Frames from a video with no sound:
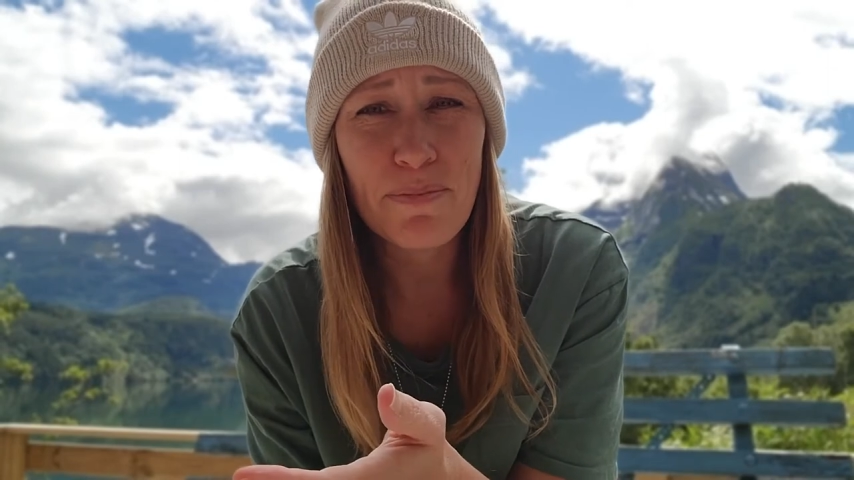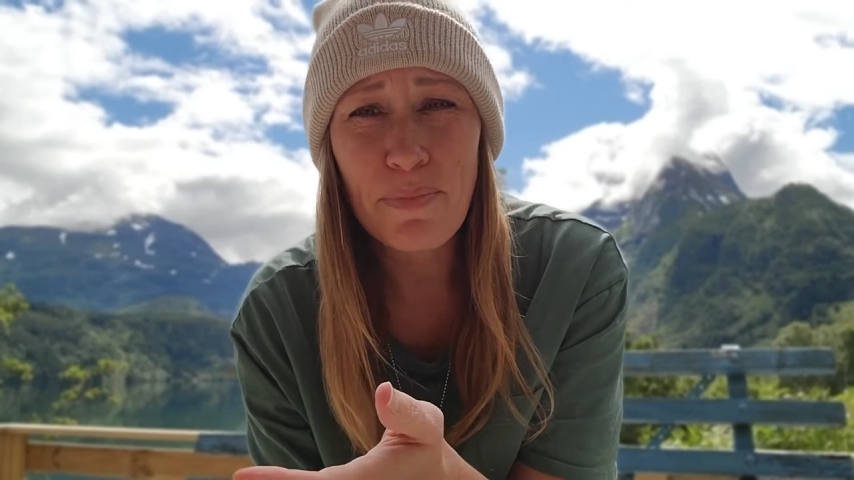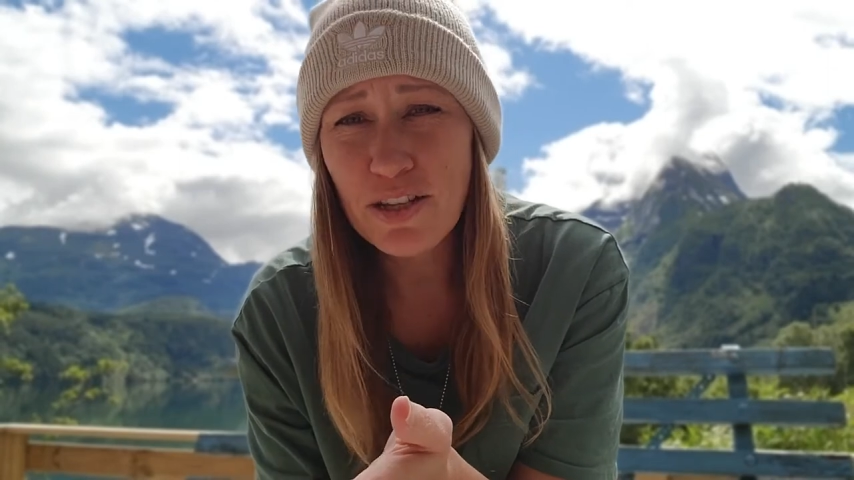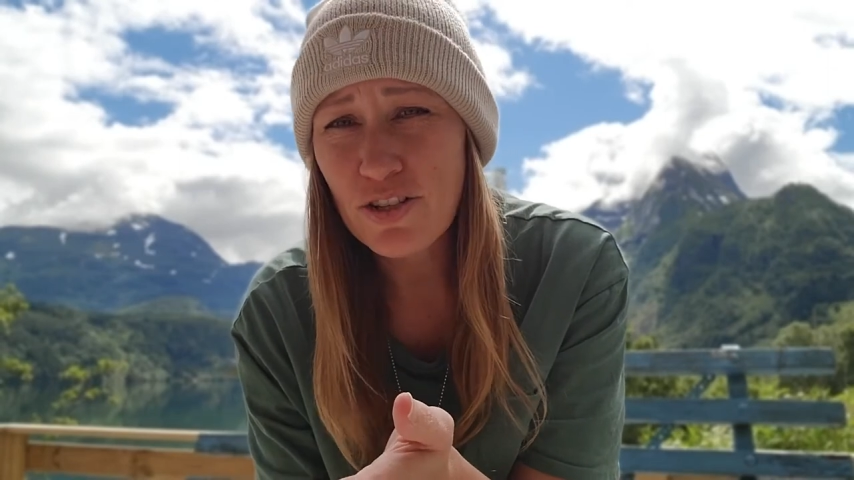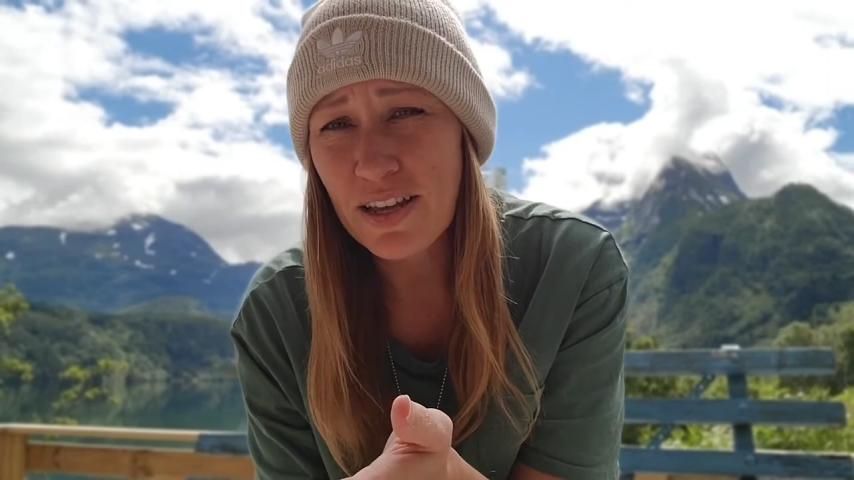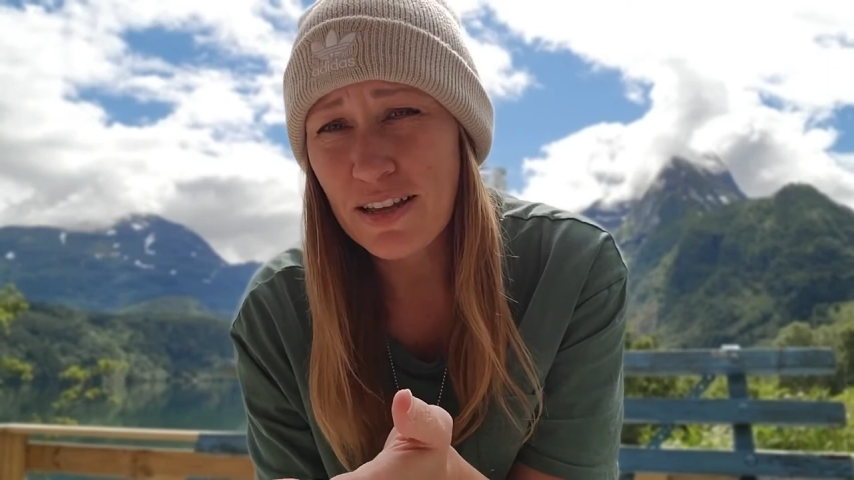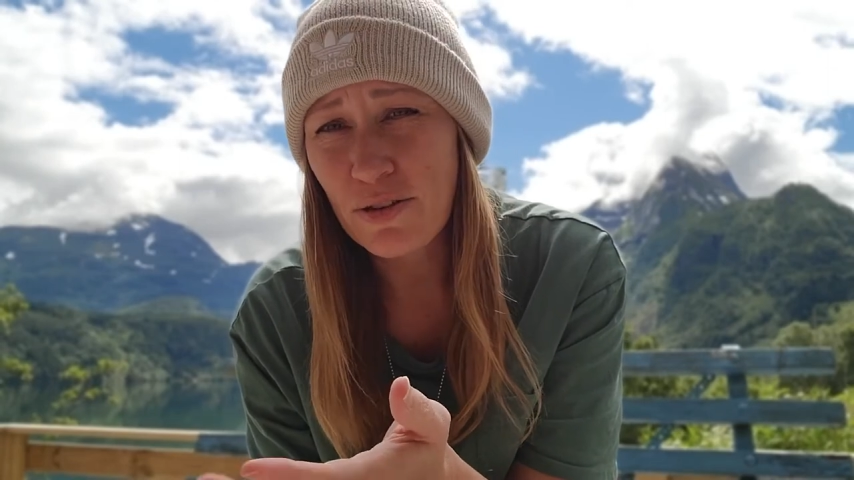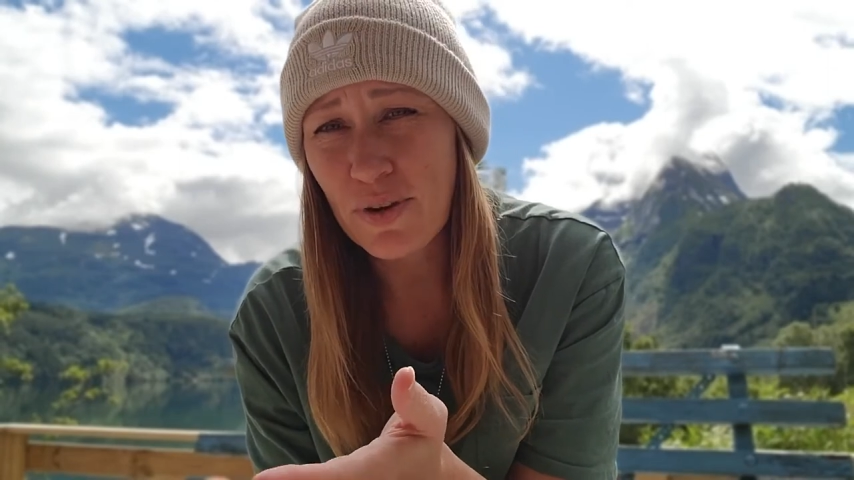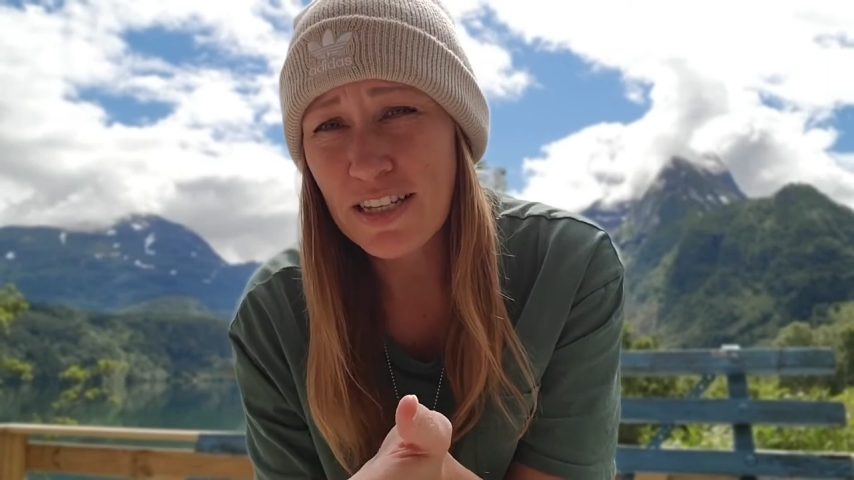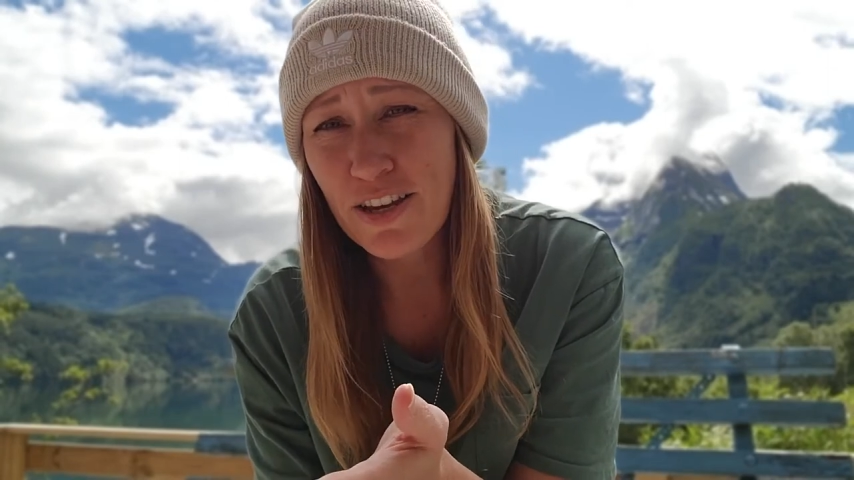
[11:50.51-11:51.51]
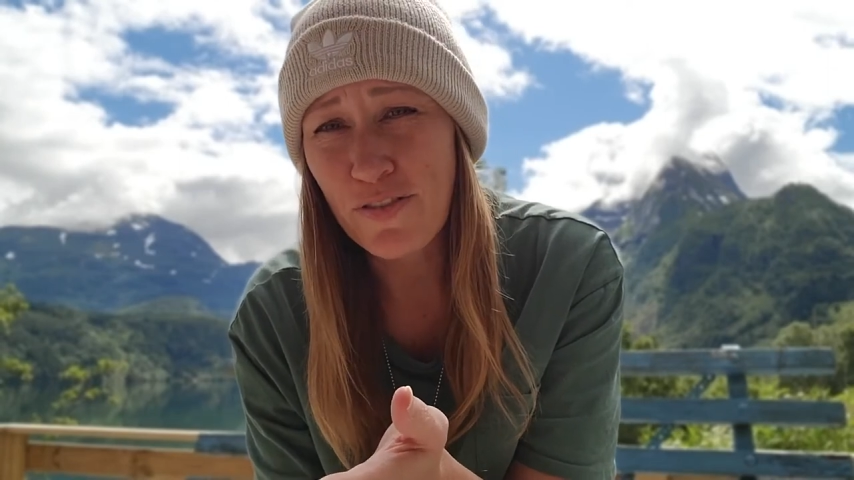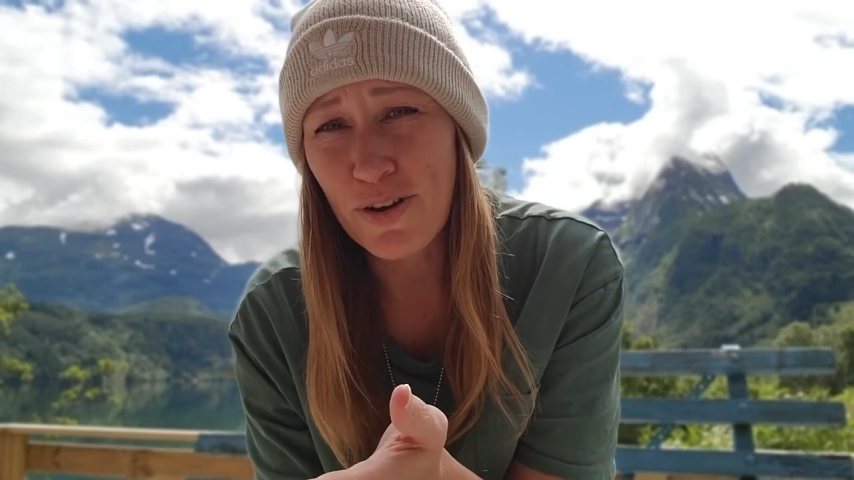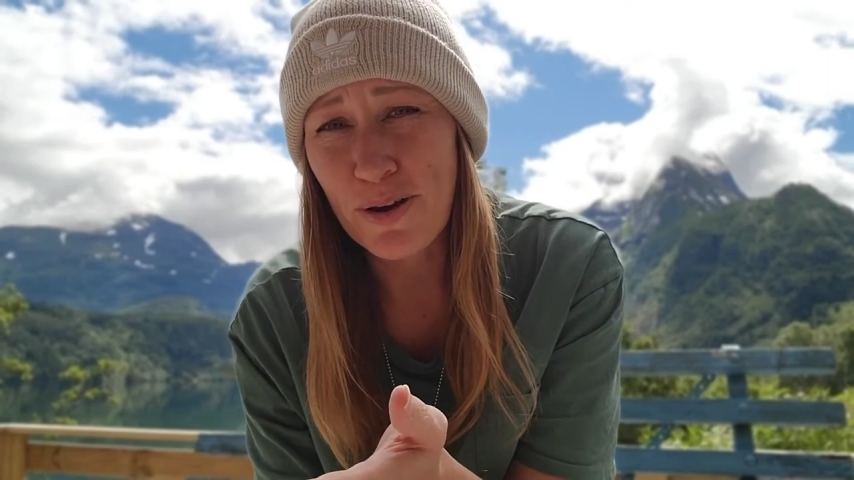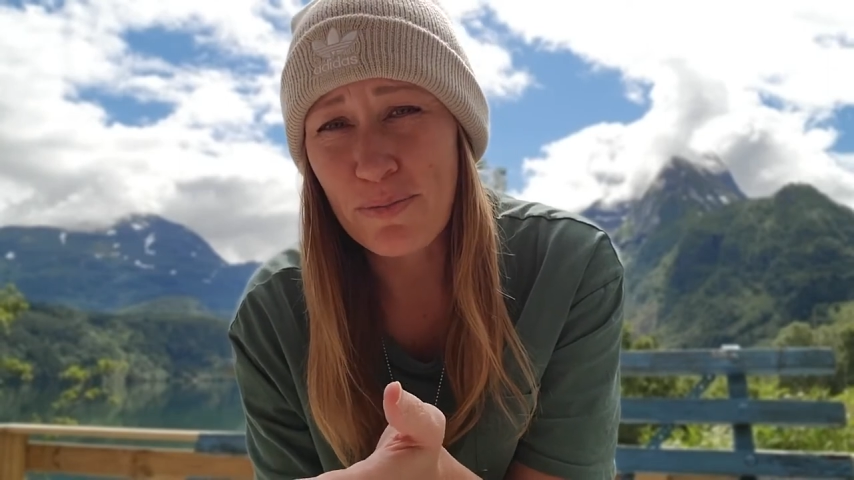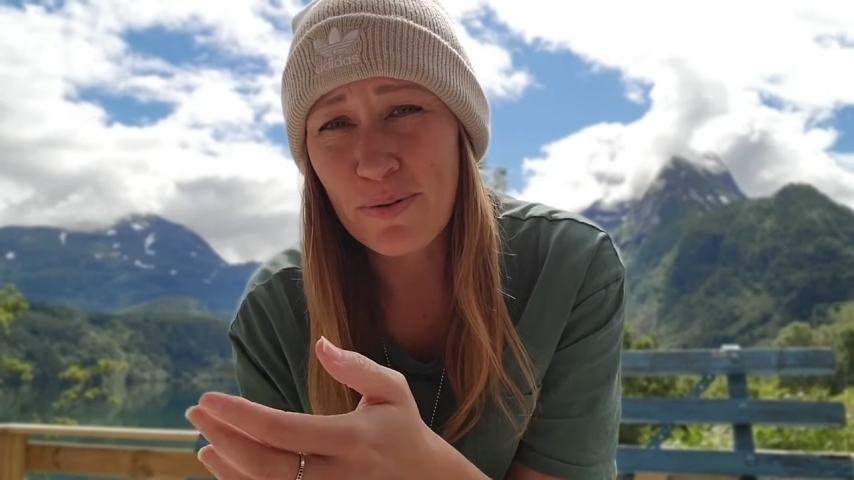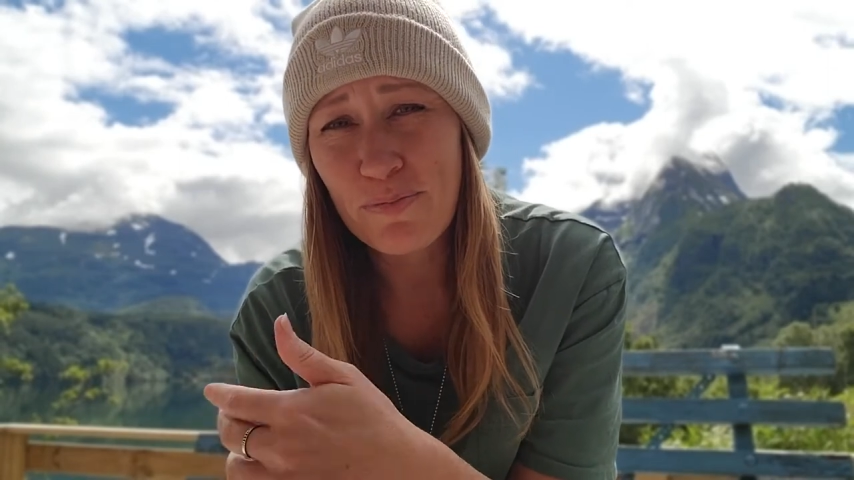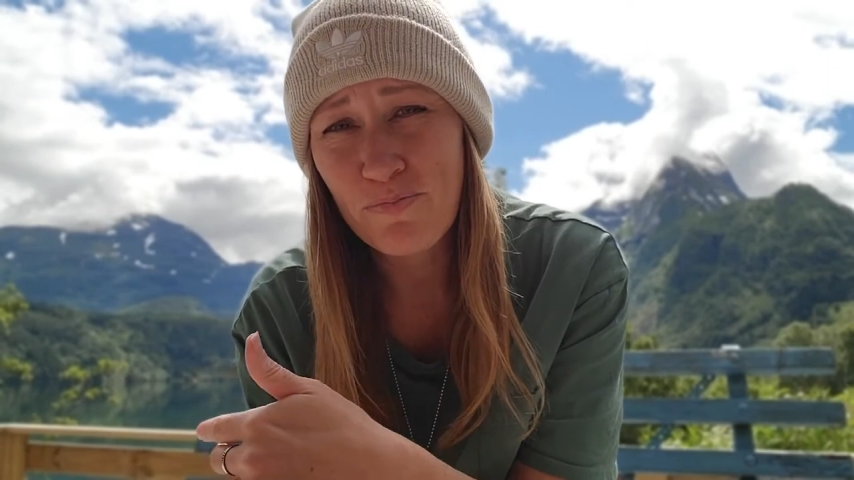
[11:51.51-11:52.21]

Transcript: and much like the rest of Europe,